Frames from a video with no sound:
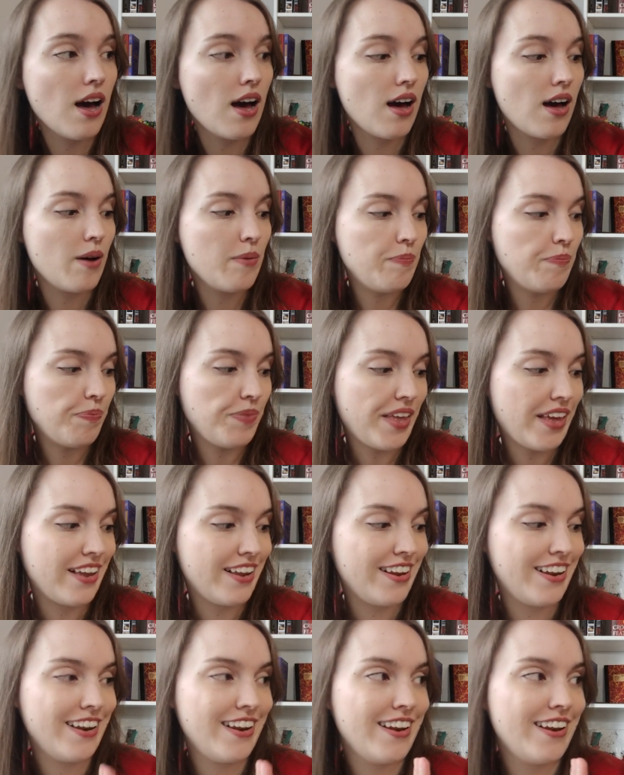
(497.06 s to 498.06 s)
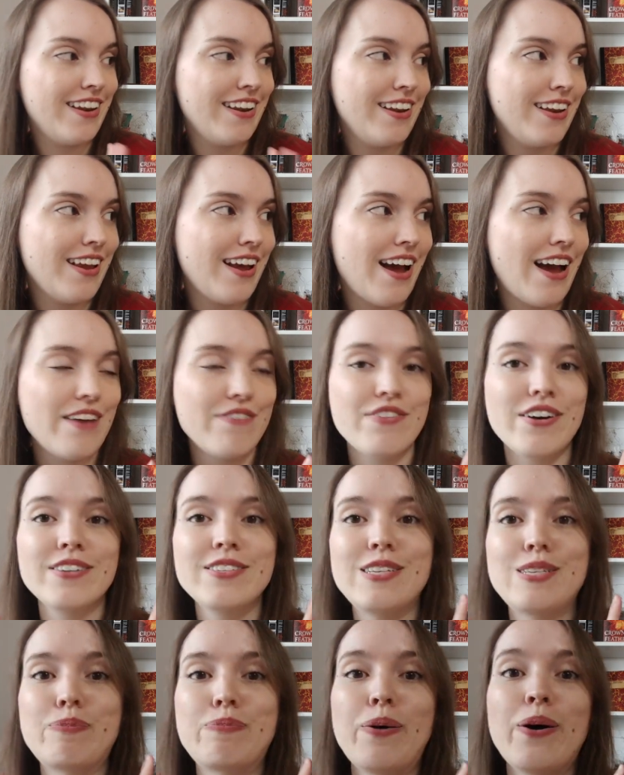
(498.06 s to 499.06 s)
And I
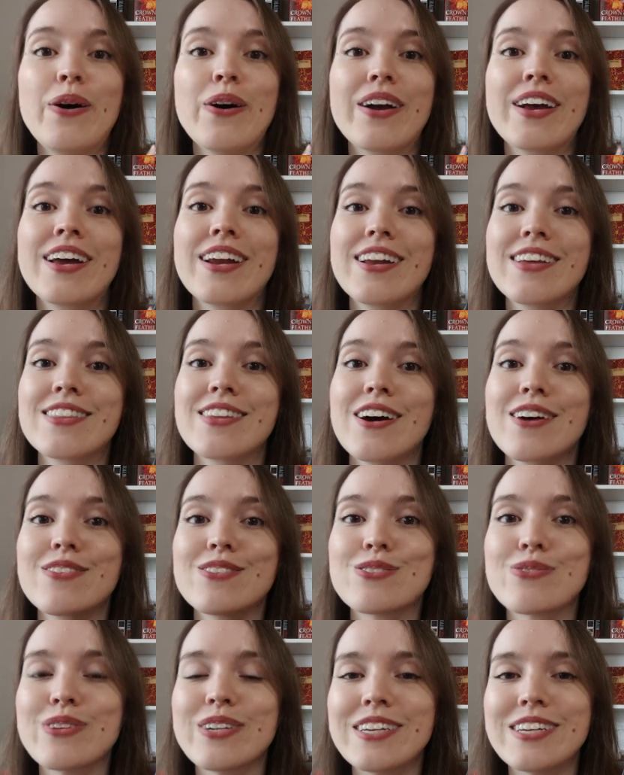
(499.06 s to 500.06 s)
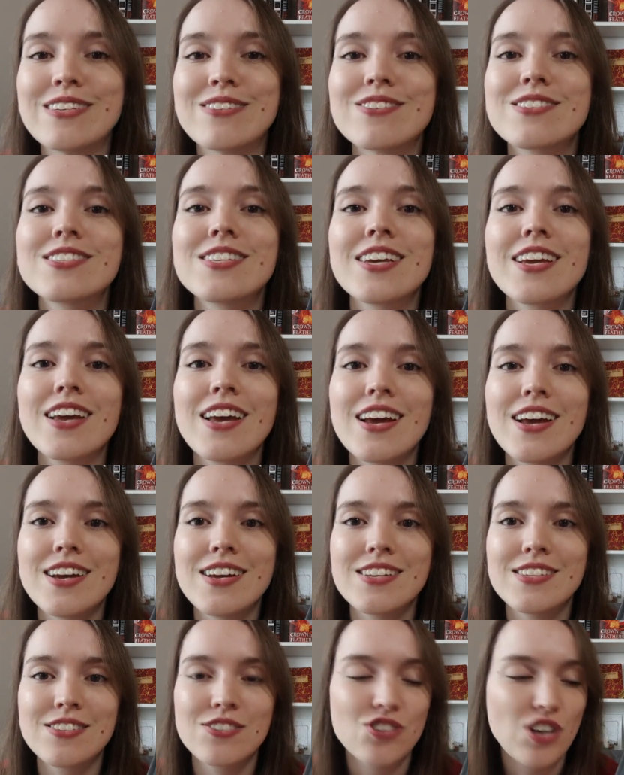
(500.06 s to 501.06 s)
found this book and I thought it was really interesting.
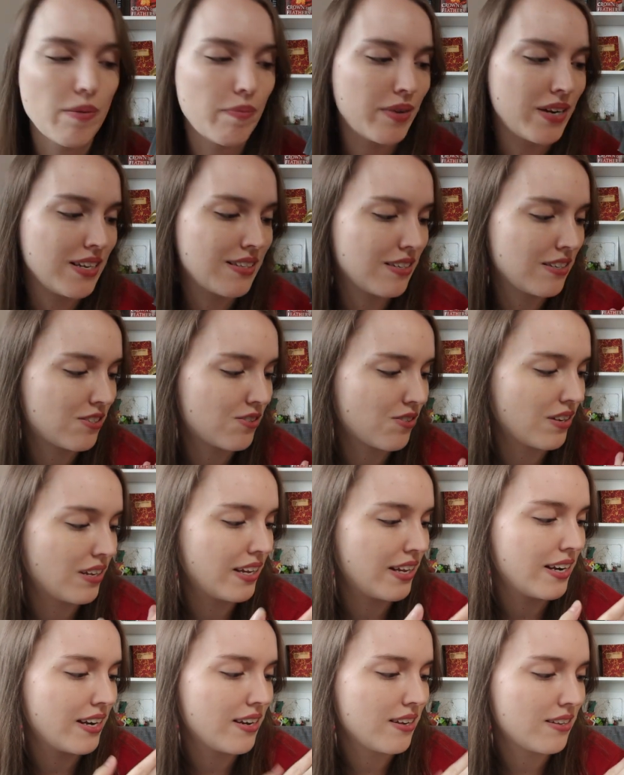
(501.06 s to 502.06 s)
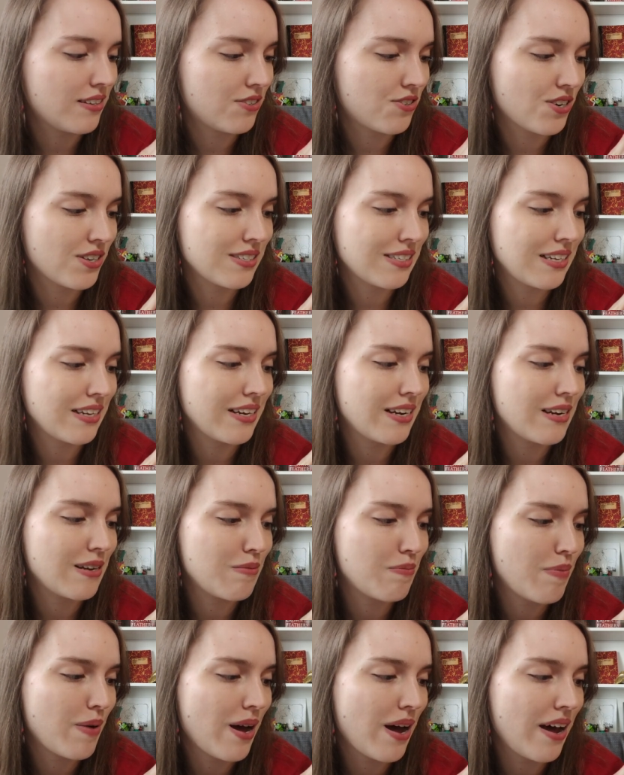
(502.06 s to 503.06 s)
It's Japanese, it's
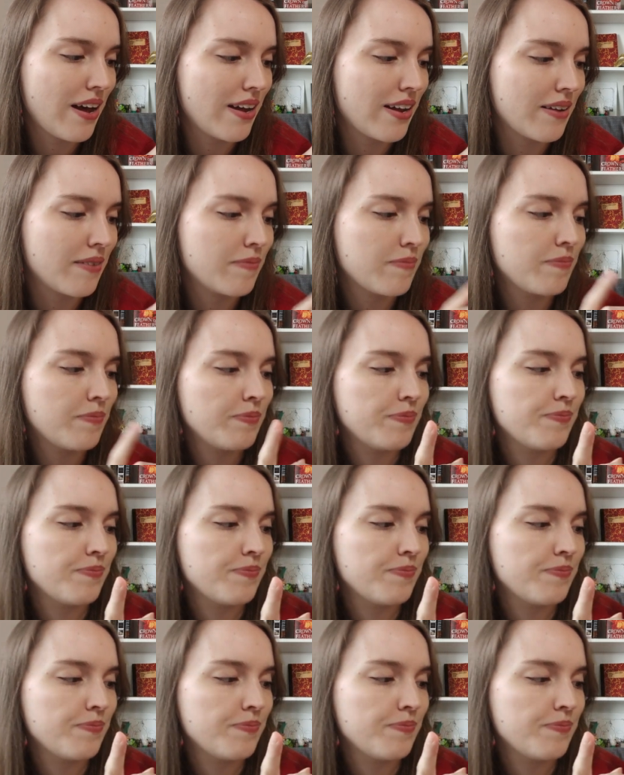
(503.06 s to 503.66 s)
translated by